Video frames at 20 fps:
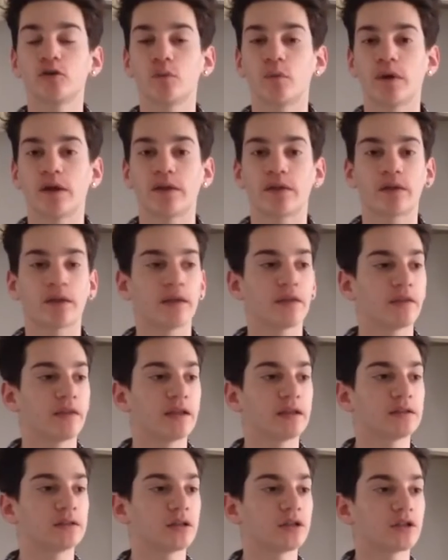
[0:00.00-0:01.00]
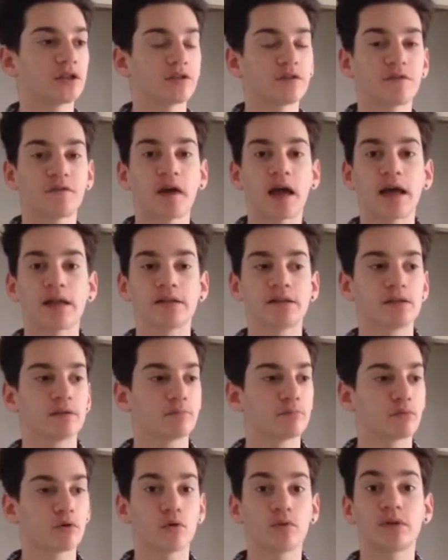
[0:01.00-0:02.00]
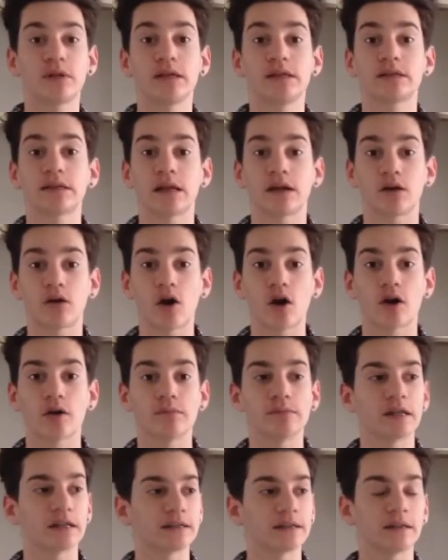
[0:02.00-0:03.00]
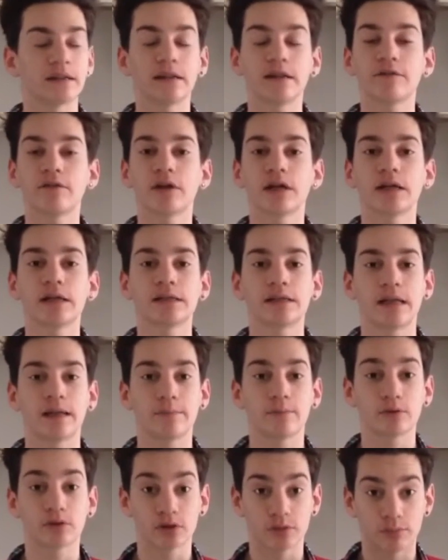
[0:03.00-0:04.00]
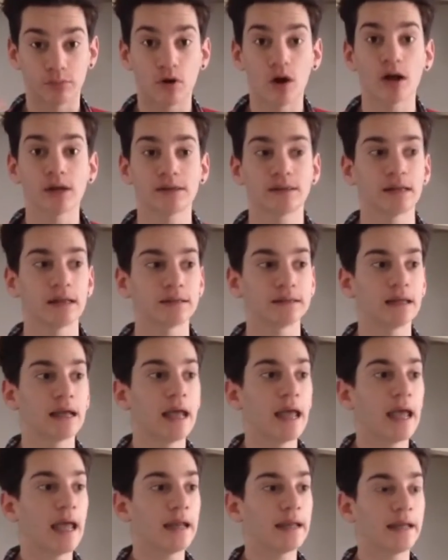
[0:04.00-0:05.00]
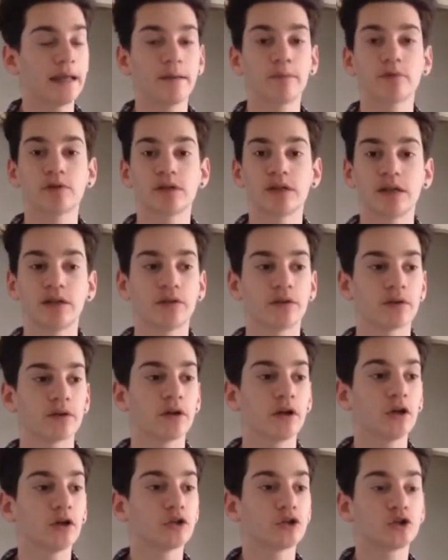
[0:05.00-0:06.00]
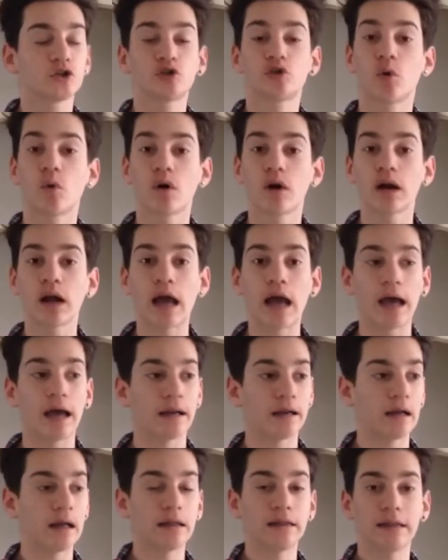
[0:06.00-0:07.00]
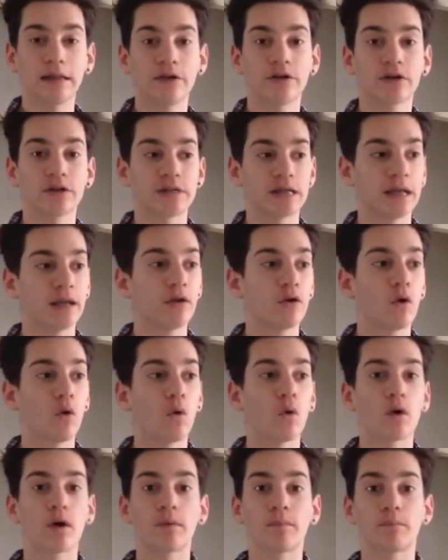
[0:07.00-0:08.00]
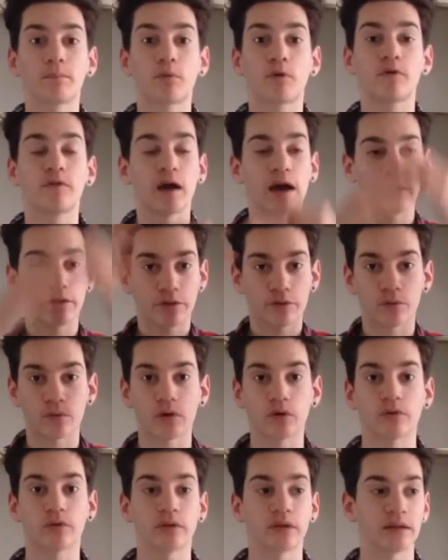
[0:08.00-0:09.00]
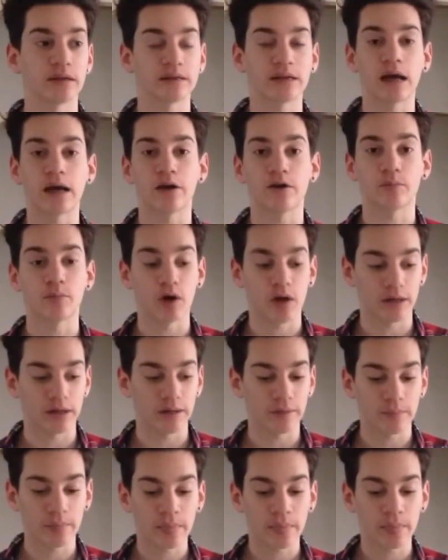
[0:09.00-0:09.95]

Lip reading: with things such as fats, proteins, and carbs that the liver is able to process and able to either store at a later date or provide throughout the entire body.